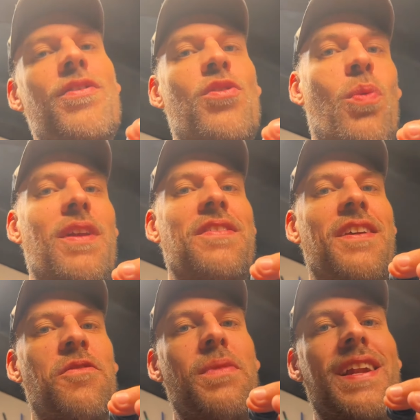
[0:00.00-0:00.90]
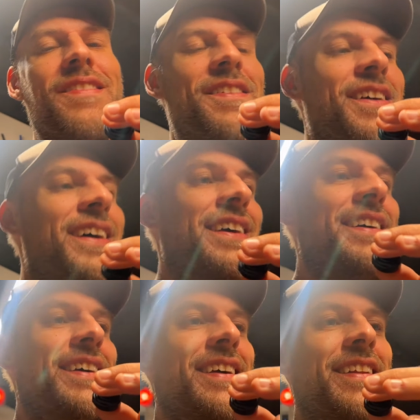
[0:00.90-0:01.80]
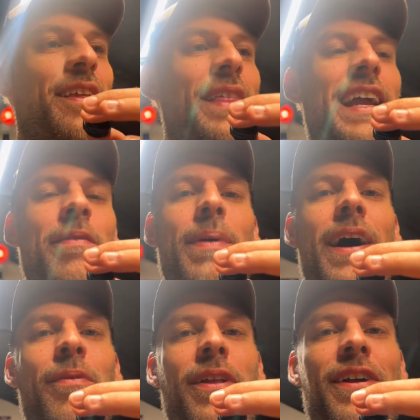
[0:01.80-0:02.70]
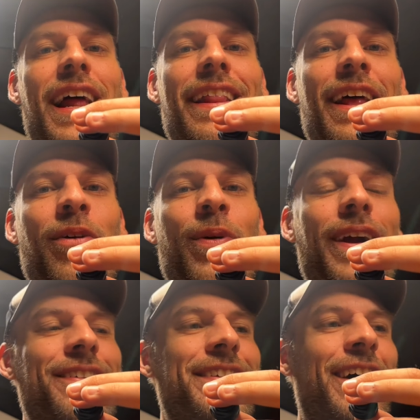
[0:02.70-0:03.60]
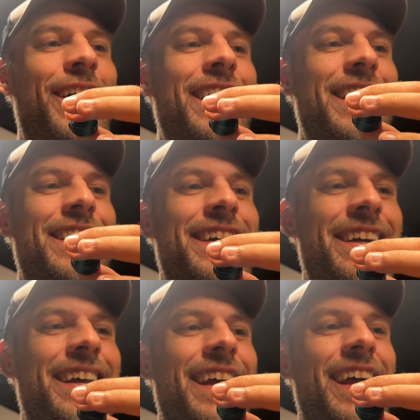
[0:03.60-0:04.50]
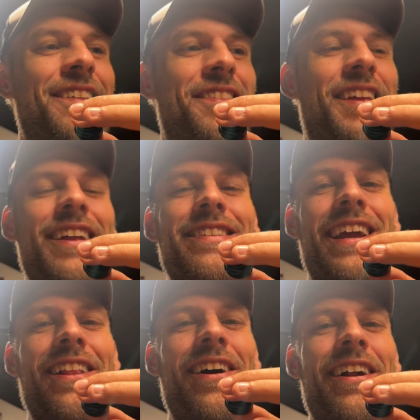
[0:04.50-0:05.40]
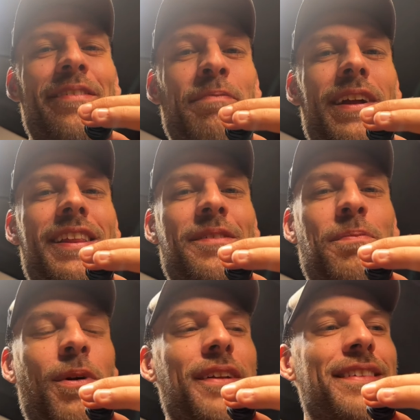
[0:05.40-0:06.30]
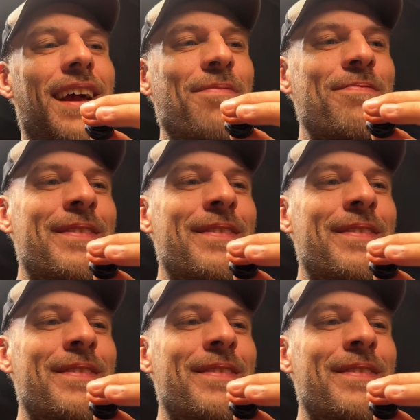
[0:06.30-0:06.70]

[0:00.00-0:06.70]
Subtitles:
and 26 minutes to think about whether or not that'll work. So this is going to take a long to print this prototype.